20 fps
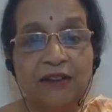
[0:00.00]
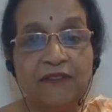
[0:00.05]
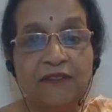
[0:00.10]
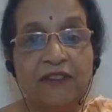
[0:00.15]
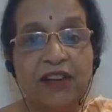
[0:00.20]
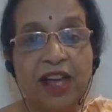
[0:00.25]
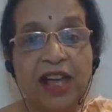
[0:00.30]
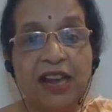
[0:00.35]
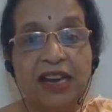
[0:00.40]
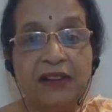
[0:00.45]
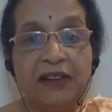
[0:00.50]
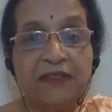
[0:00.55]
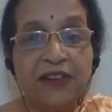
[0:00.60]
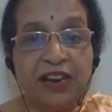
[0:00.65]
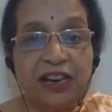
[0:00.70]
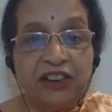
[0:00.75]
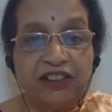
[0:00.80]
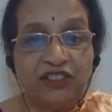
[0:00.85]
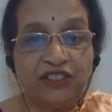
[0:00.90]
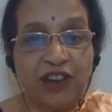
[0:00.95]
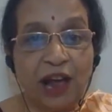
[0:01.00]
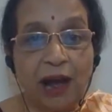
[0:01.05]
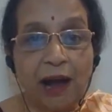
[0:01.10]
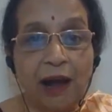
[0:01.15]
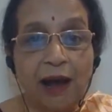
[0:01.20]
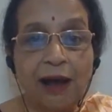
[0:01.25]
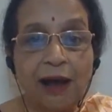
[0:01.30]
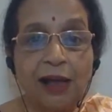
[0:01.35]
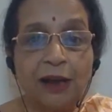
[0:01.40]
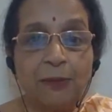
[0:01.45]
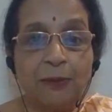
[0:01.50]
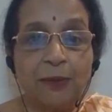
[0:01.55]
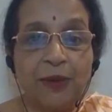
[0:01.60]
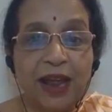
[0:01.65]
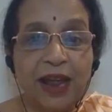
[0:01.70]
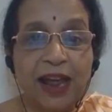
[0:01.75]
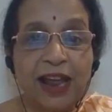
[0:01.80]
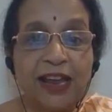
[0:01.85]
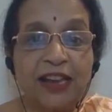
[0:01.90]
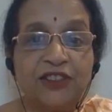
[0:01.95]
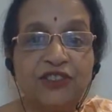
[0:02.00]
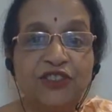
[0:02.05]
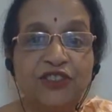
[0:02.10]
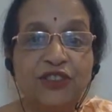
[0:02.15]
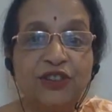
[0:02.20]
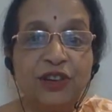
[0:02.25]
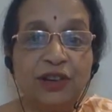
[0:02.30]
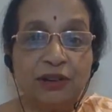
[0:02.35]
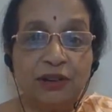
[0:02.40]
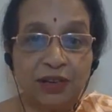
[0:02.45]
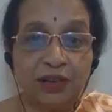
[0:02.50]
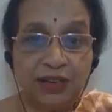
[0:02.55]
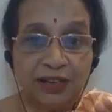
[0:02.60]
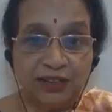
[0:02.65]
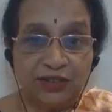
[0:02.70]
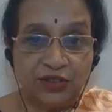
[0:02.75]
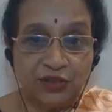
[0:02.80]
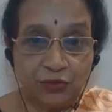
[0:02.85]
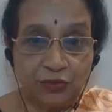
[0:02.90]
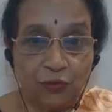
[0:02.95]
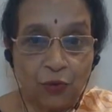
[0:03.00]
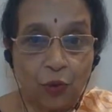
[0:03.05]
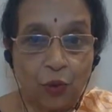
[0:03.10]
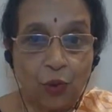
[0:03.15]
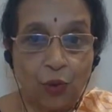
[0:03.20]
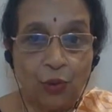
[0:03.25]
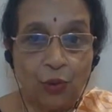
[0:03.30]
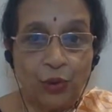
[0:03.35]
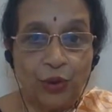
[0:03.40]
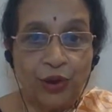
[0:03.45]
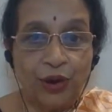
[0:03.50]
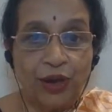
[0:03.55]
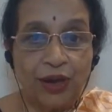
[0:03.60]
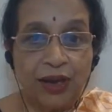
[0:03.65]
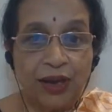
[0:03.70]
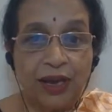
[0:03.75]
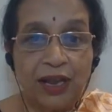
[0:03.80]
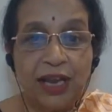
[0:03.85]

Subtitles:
Very, very sharp edged sword.